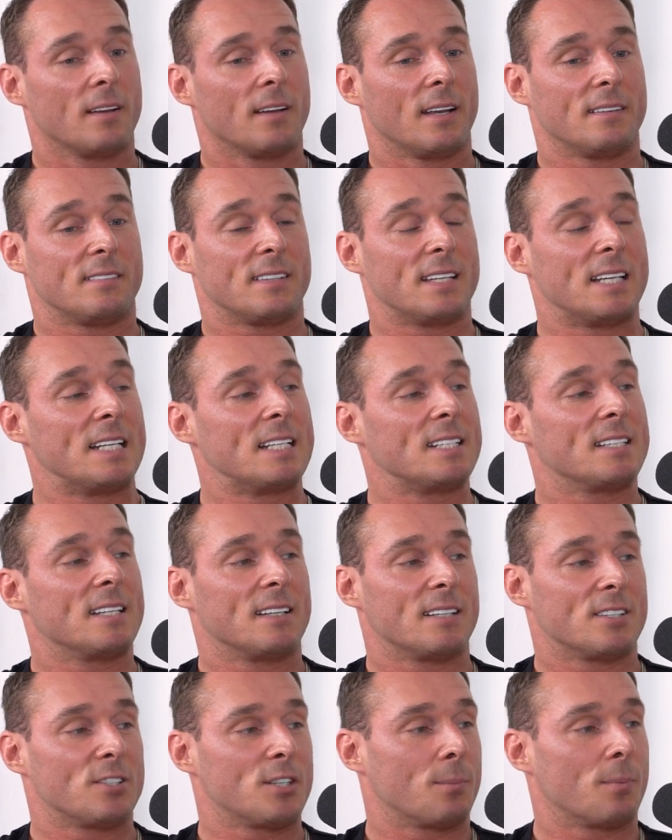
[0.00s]
it's easy
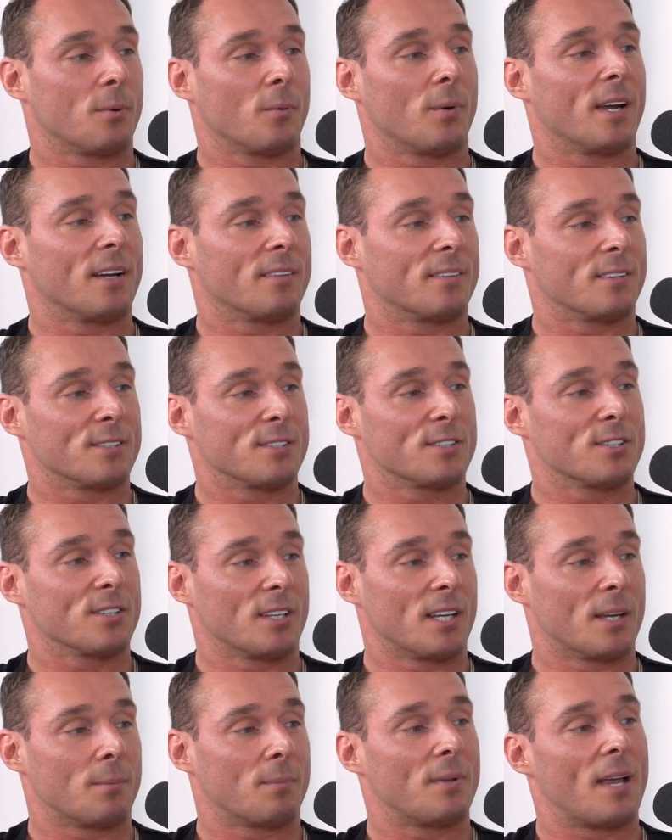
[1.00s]
to chip away at their
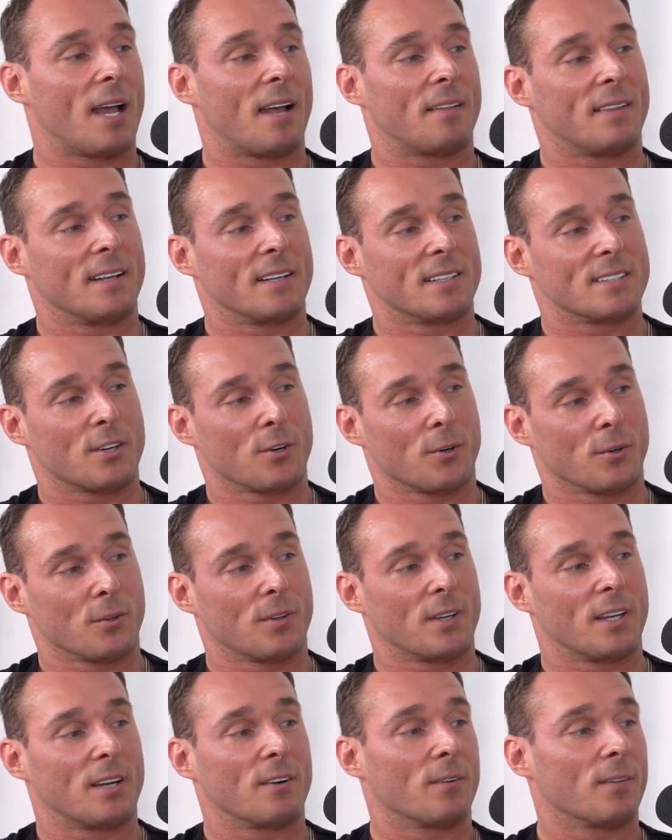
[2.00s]
sleep and add things
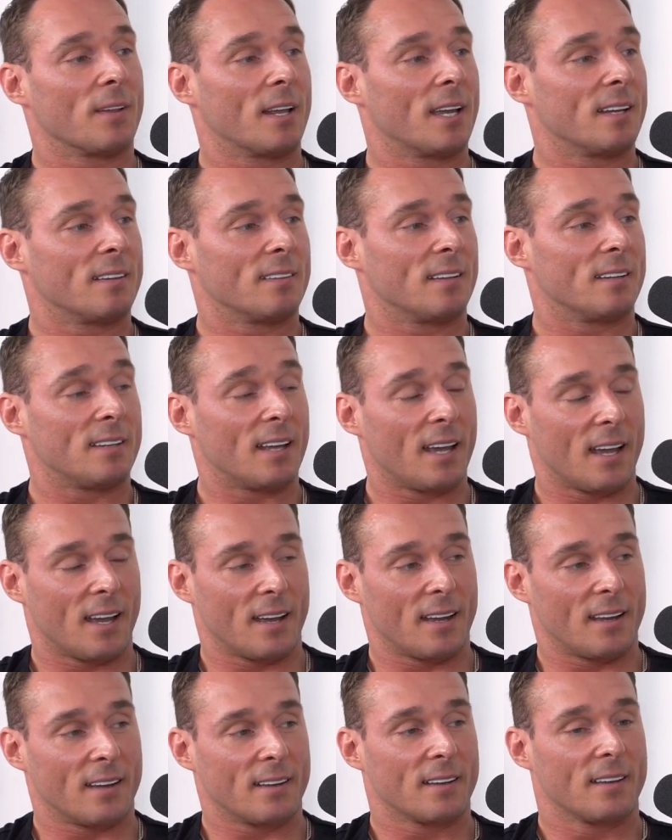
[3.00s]
early or late in the
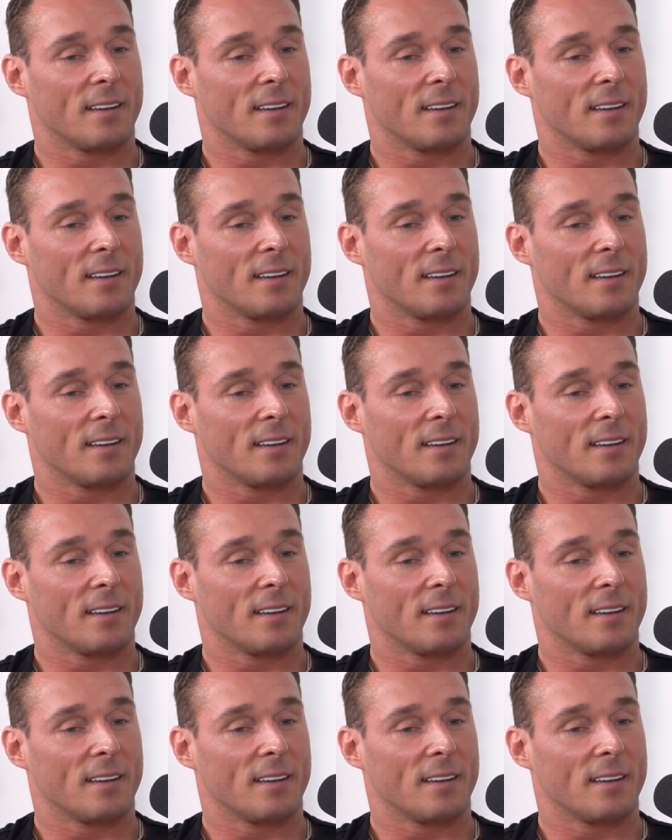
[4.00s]
day.